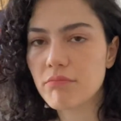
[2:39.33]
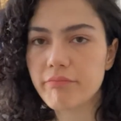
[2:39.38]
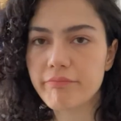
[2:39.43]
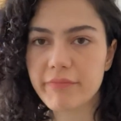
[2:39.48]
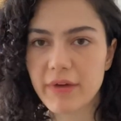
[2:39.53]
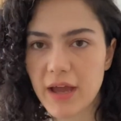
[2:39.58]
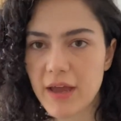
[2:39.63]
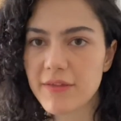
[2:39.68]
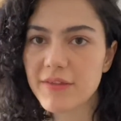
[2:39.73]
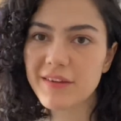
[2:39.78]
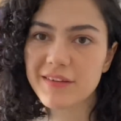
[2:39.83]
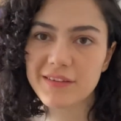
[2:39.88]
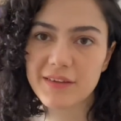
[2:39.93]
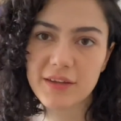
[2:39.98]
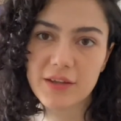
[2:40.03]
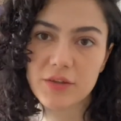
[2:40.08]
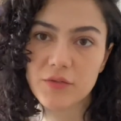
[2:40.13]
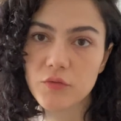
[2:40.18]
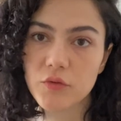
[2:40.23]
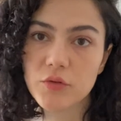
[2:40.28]
I think
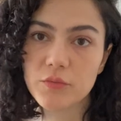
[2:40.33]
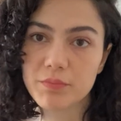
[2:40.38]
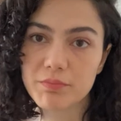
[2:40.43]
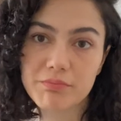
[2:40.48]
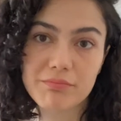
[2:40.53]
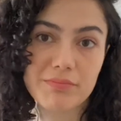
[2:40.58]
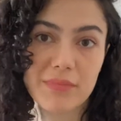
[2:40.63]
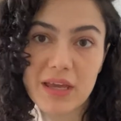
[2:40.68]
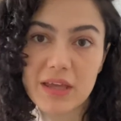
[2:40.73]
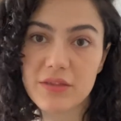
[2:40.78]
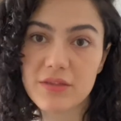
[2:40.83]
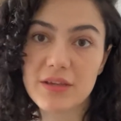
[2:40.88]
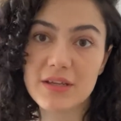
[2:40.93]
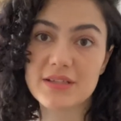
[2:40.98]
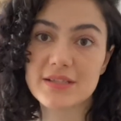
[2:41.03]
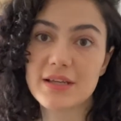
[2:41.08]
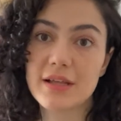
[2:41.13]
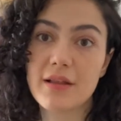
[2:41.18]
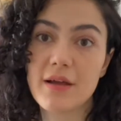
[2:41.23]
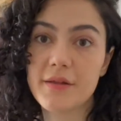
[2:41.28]
it will make
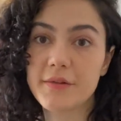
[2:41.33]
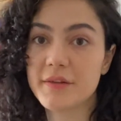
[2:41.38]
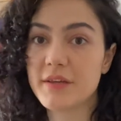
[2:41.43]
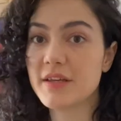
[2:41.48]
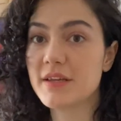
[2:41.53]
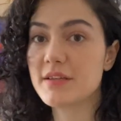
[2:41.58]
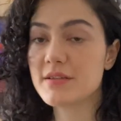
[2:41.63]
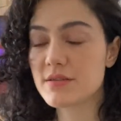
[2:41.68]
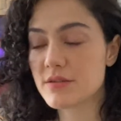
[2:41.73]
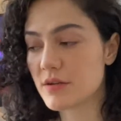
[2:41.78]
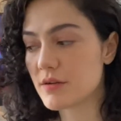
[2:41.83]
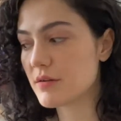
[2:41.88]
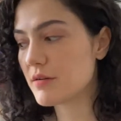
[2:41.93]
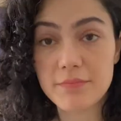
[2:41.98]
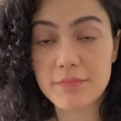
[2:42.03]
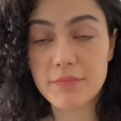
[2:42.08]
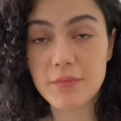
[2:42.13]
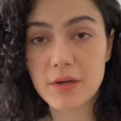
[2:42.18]
things a lot easier.